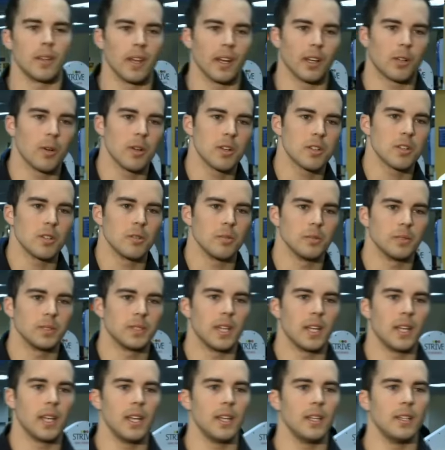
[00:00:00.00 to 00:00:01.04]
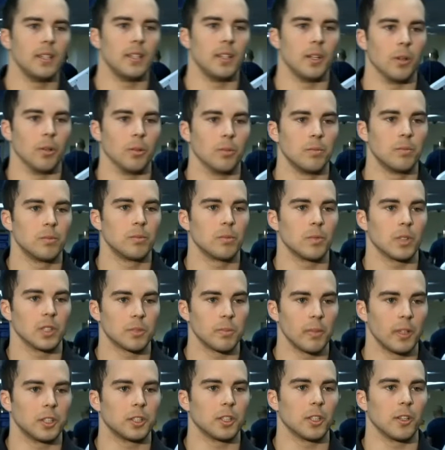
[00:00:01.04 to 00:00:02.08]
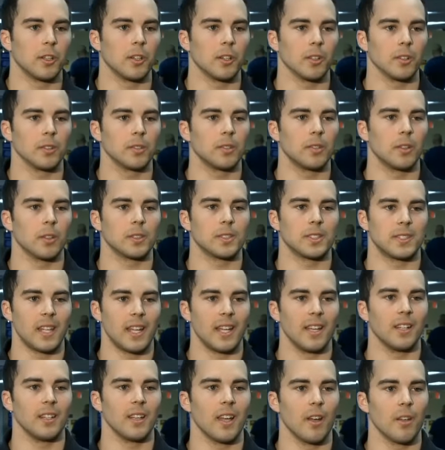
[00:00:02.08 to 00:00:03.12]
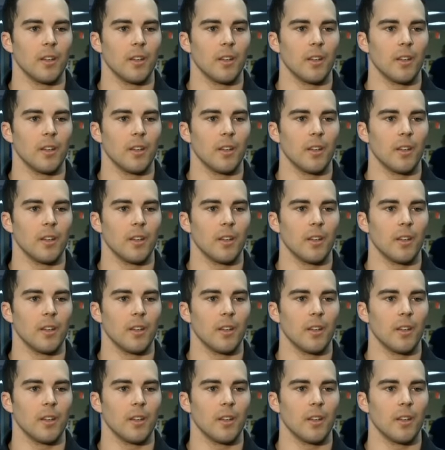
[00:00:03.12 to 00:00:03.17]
you got to question and say, hey, you know, let's make sure you're you're staying